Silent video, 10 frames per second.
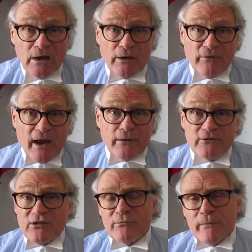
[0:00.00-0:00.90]
And
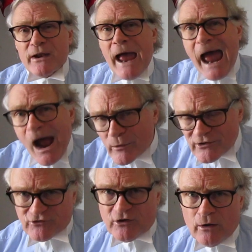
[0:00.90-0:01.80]
that doesn't matter how
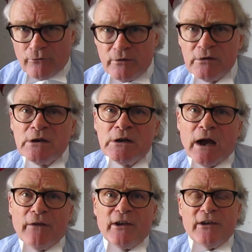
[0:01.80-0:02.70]
it's done,
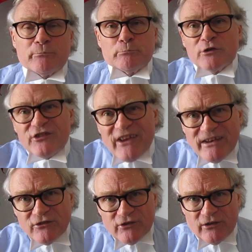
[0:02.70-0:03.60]
and then it's
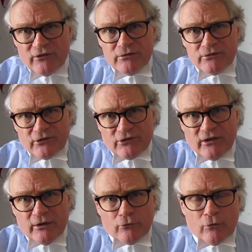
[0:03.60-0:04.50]
presented to
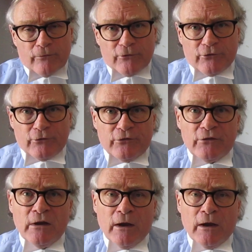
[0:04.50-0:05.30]
senior officers.